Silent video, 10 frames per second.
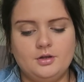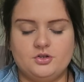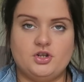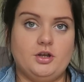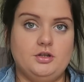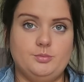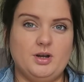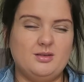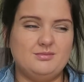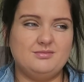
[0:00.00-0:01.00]
show you,
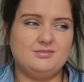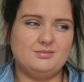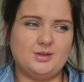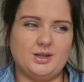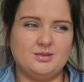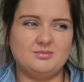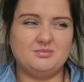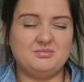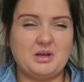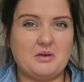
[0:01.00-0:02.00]
but like
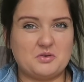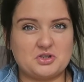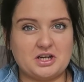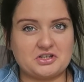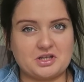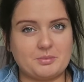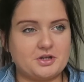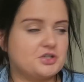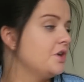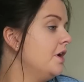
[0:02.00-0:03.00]
I've not changed that
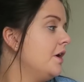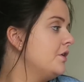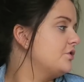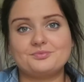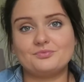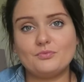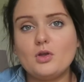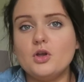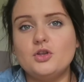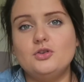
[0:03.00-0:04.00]
much.
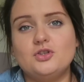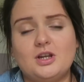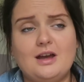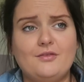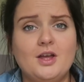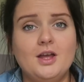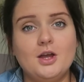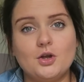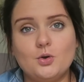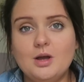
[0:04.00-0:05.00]
You should have
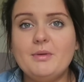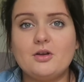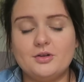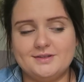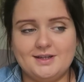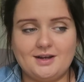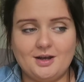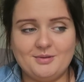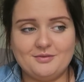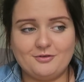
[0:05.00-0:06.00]
quite a bit of content
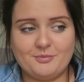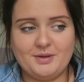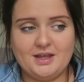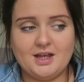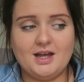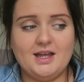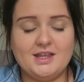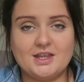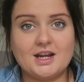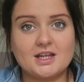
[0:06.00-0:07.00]
coming from me
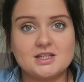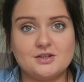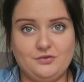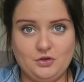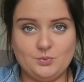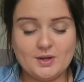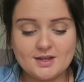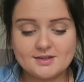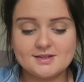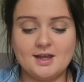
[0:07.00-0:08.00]
in the next few
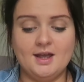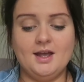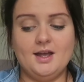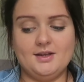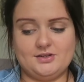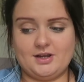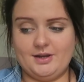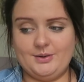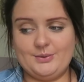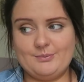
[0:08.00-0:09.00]
weeks,
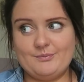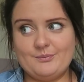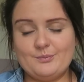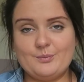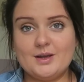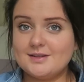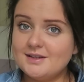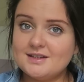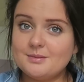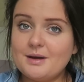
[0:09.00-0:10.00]
so
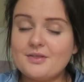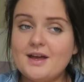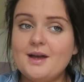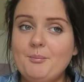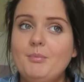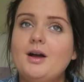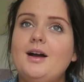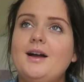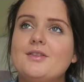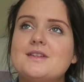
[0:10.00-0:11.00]
excited about that, but
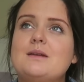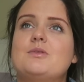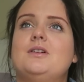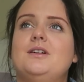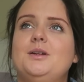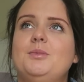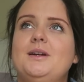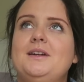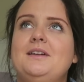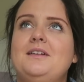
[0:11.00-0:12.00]
at the same time
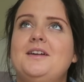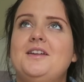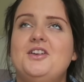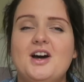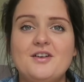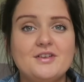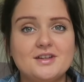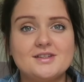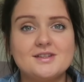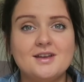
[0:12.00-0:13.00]

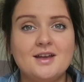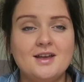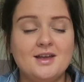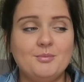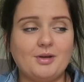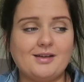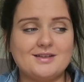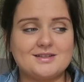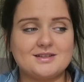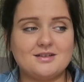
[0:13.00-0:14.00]
nervous,
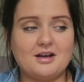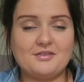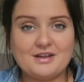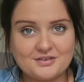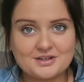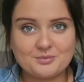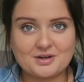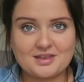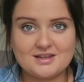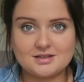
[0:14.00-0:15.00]
because I've never done
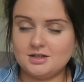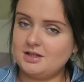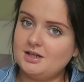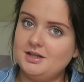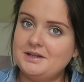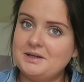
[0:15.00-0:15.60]
one of these like